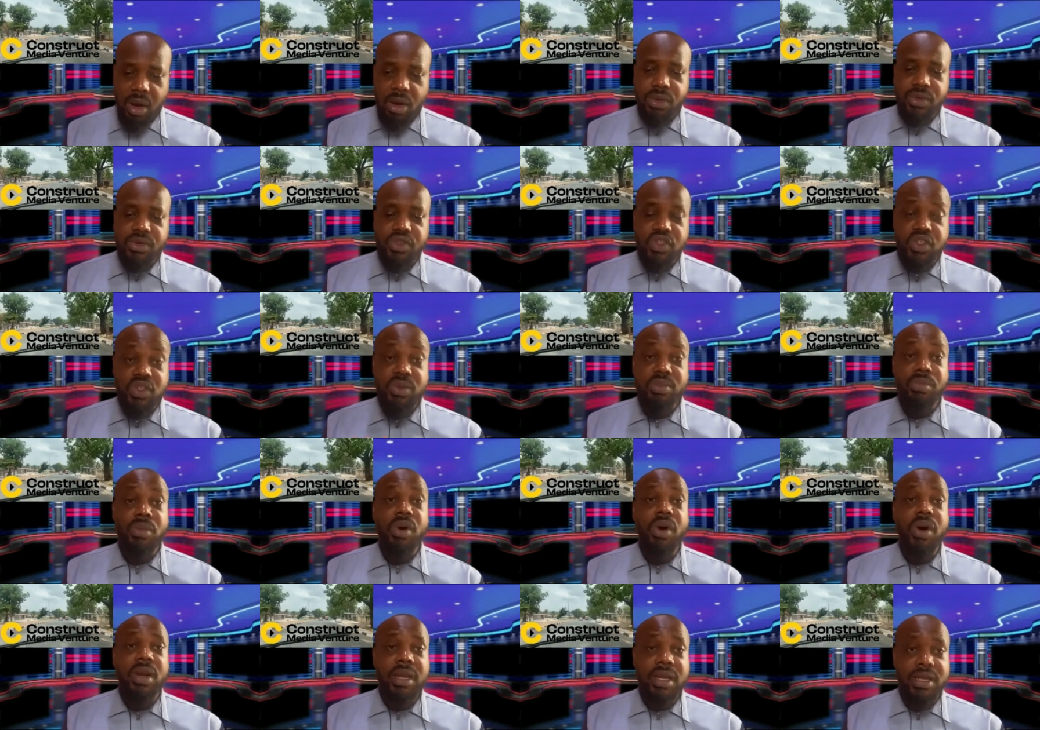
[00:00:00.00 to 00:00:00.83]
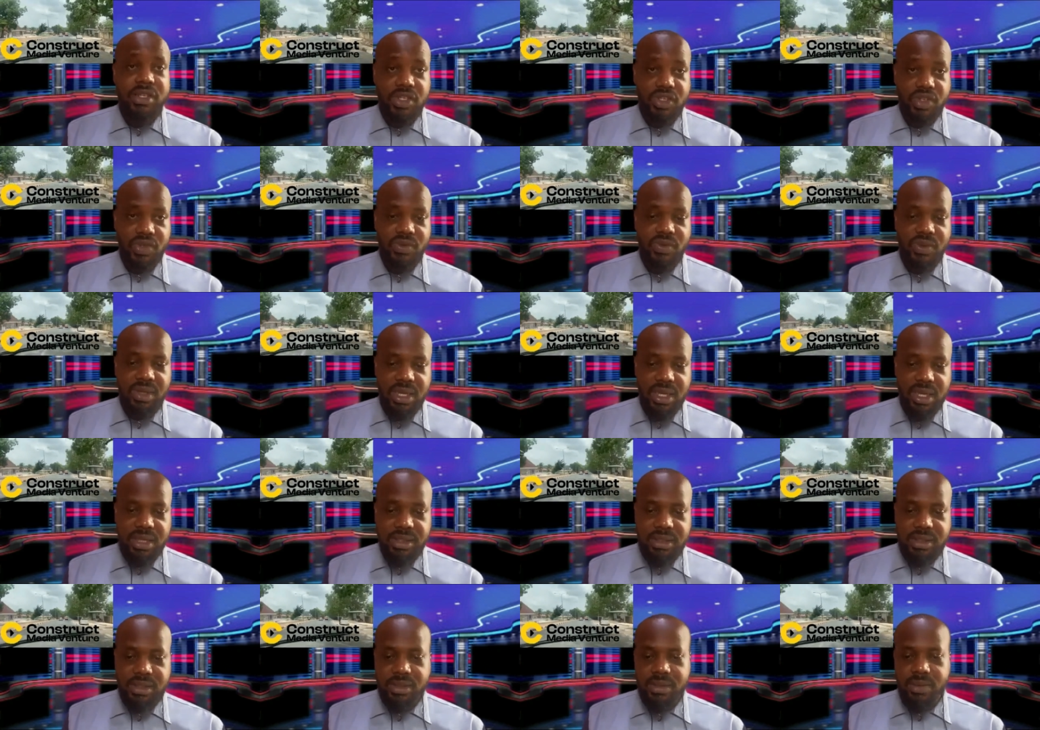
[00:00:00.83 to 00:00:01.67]
on smaller
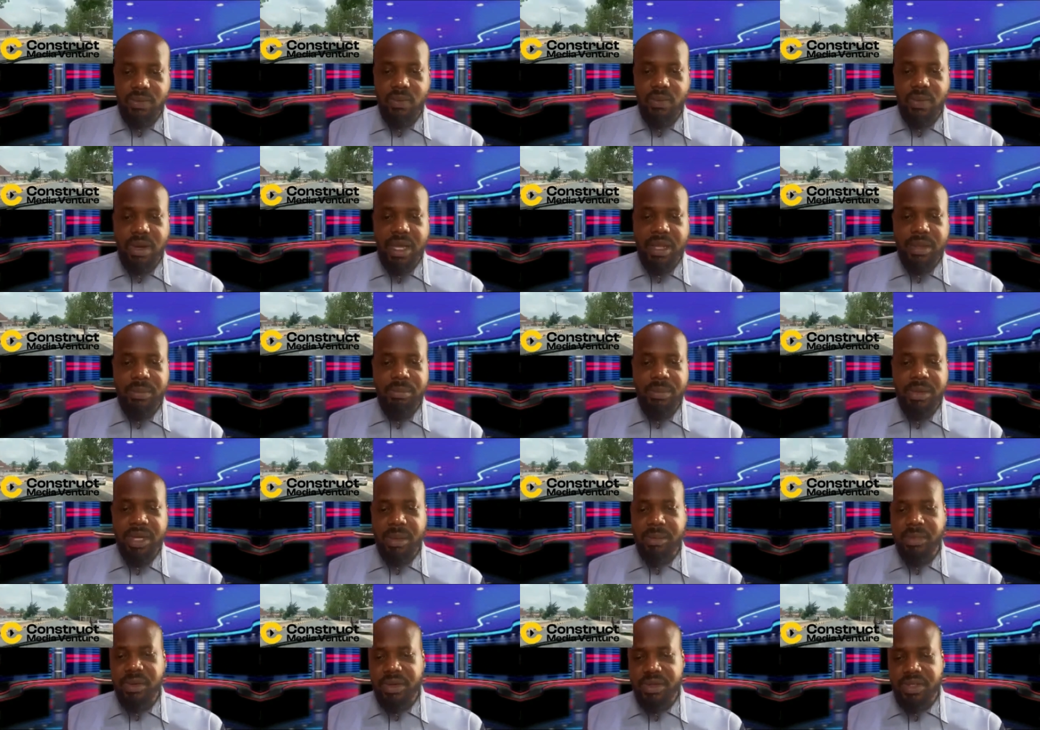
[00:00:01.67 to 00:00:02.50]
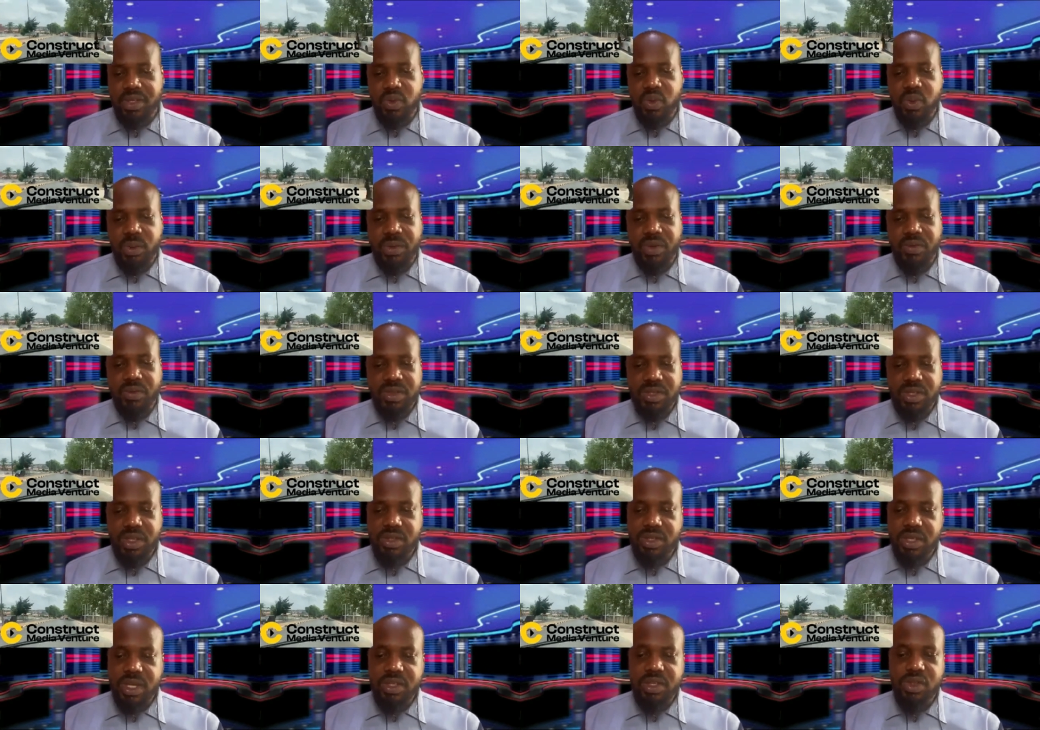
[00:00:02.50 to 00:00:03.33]
streets, while minibuses will be
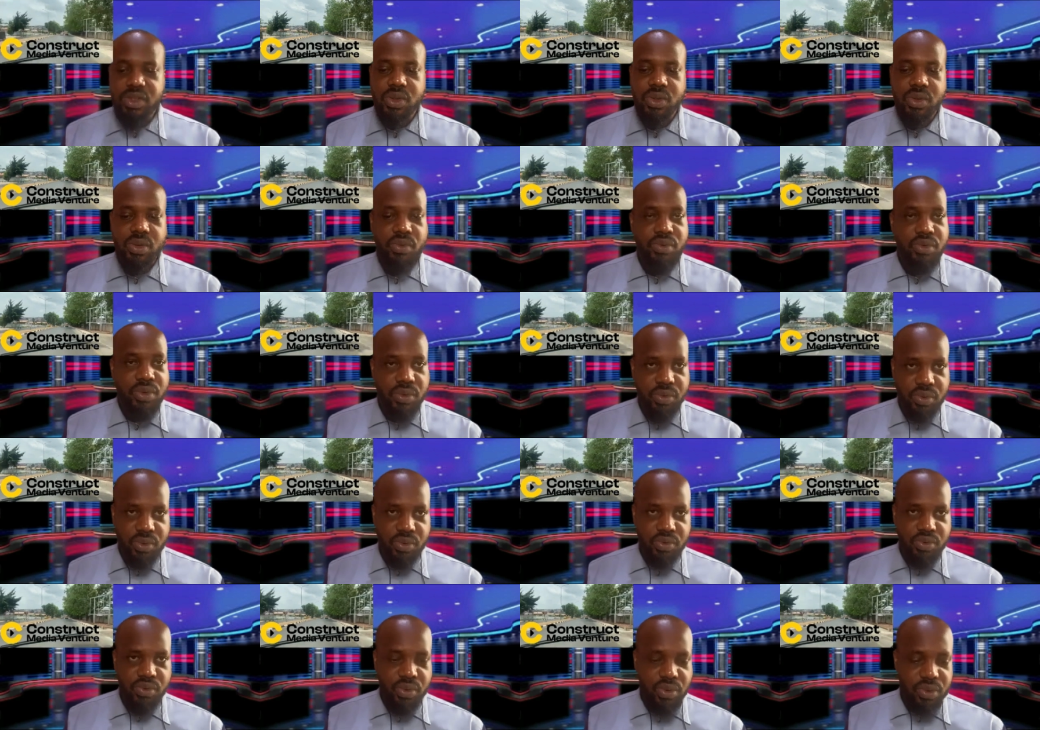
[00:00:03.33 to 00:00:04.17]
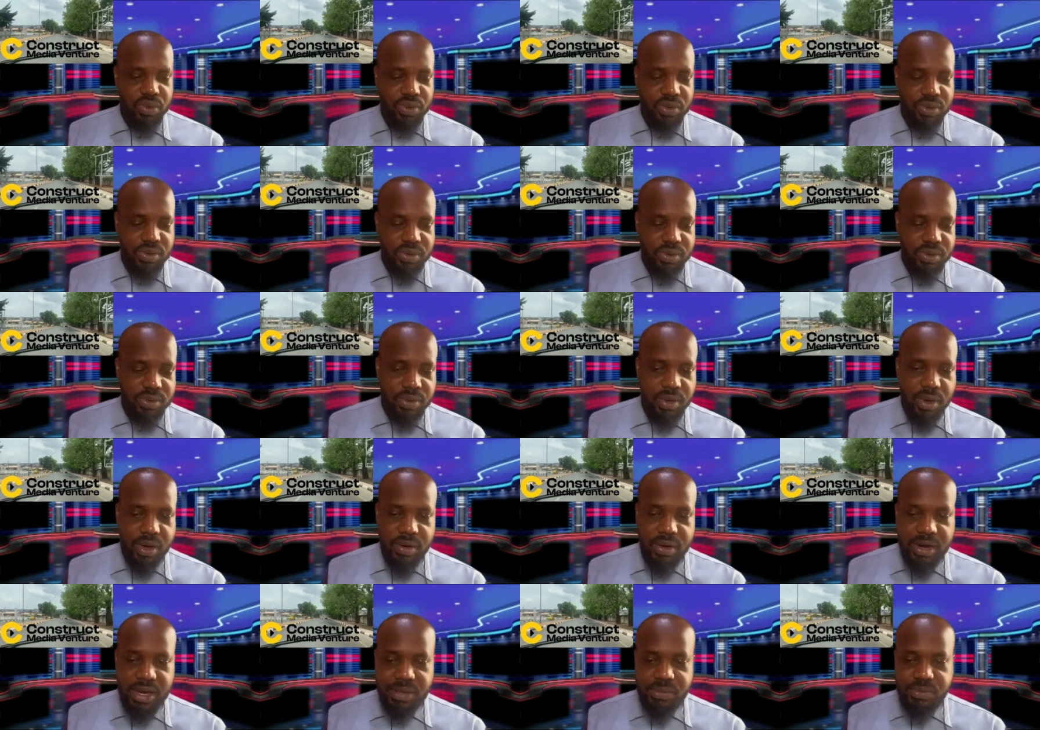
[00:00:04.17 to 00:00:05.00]
restricted to rural routes.
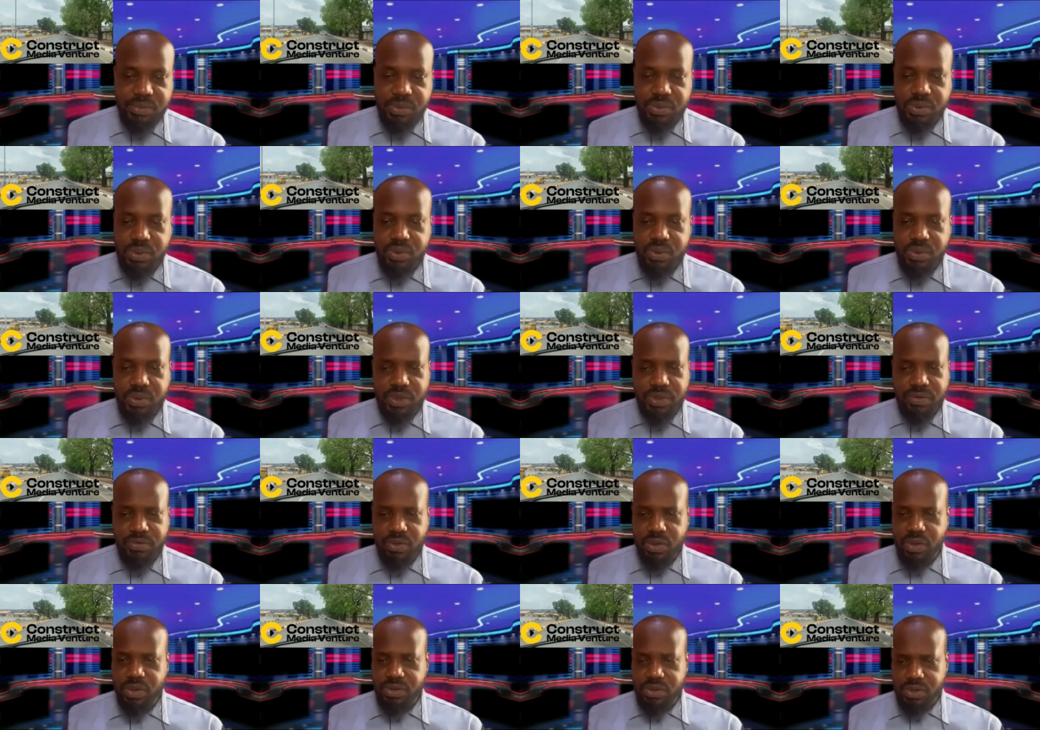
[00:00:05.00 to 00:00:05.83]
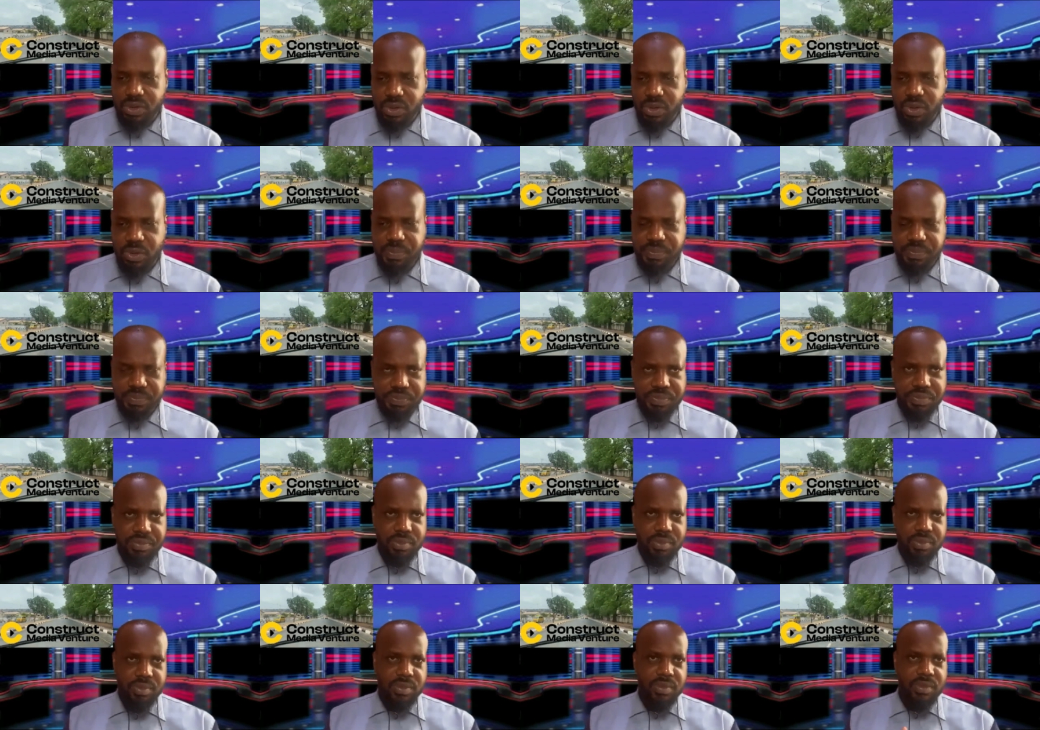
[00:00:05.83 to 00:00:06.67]
All right, rural routes, of course, you know,
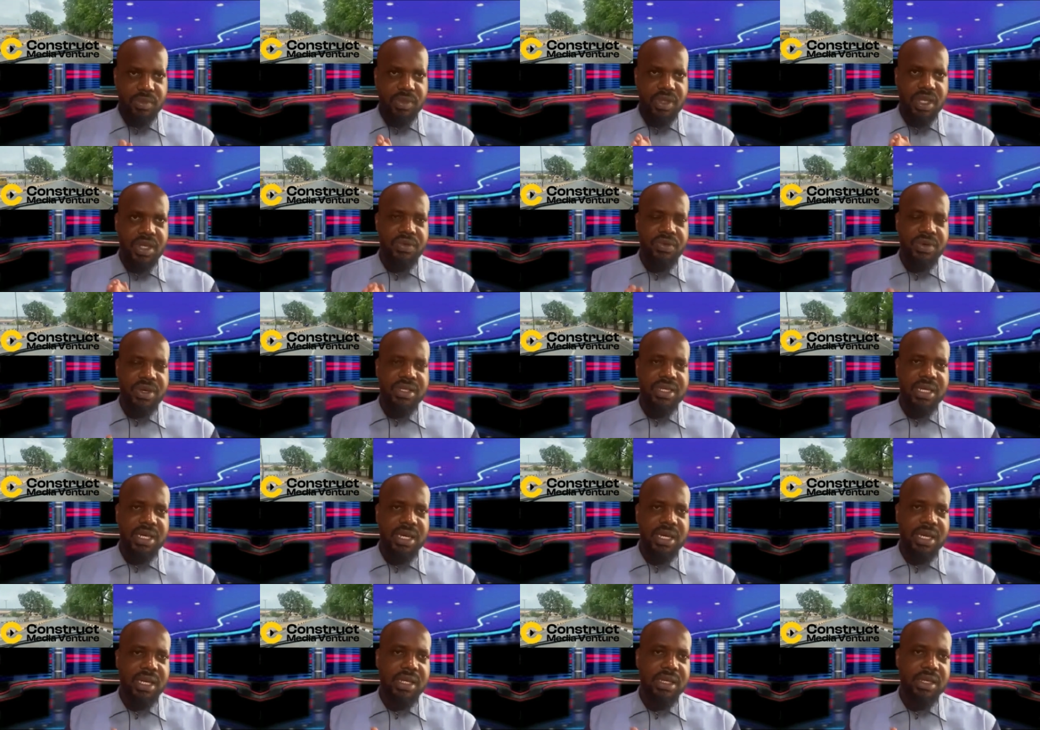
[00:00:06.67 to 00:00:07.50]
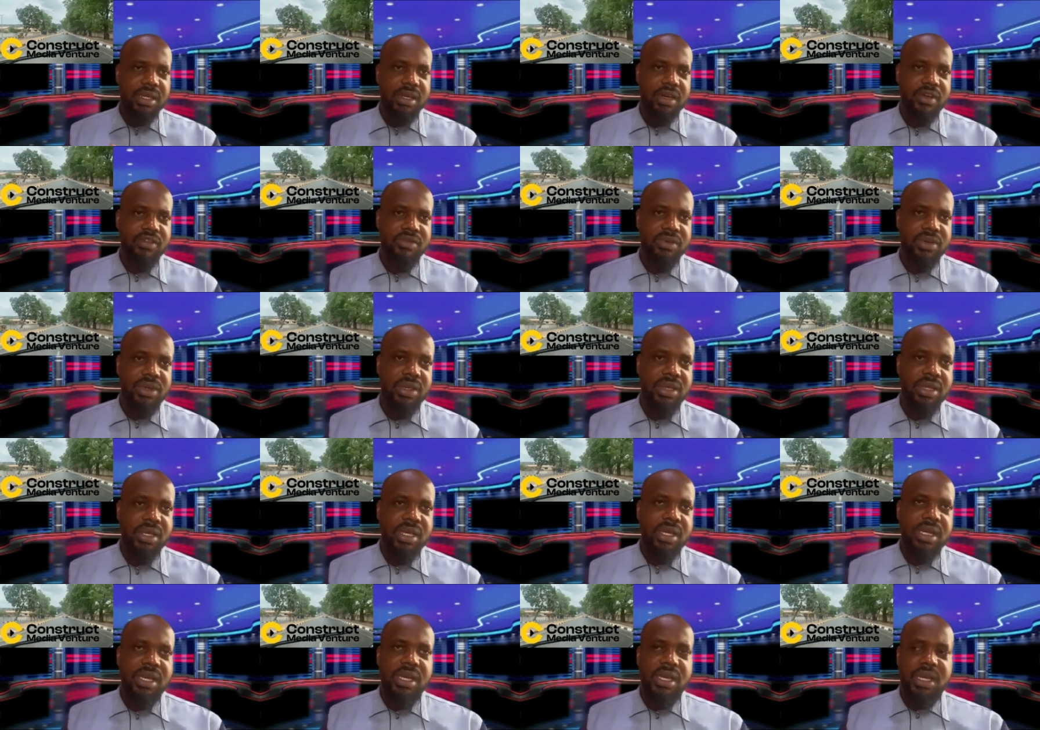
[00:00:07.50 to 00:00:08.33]
recently the
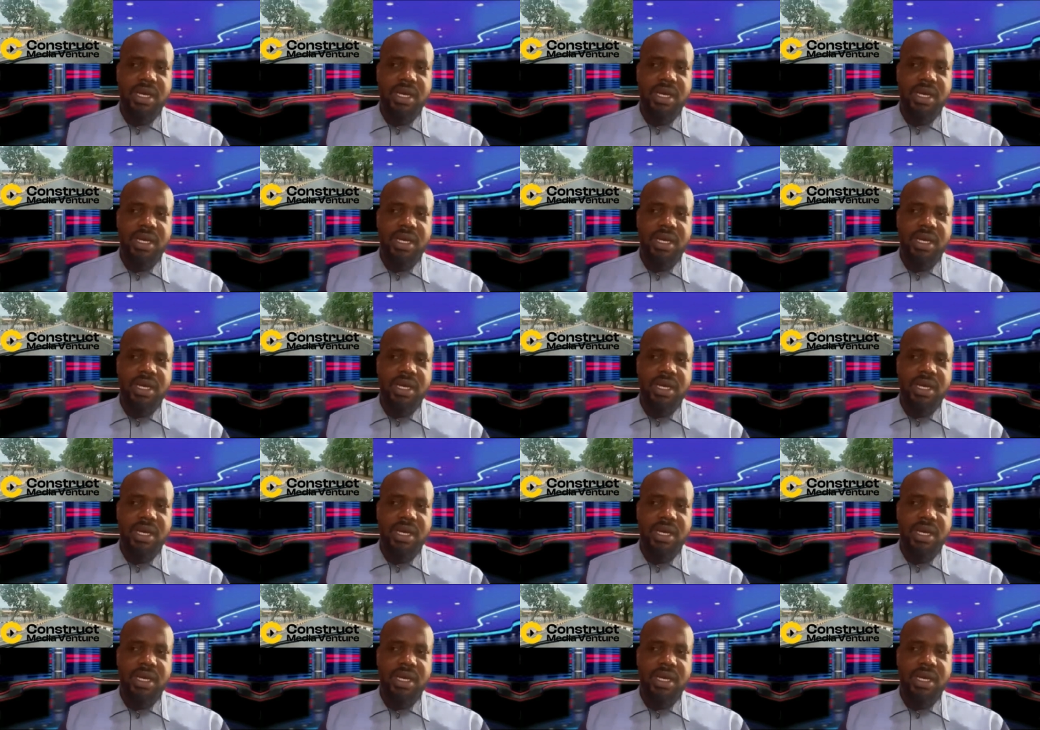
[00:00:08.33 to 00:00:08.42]
governor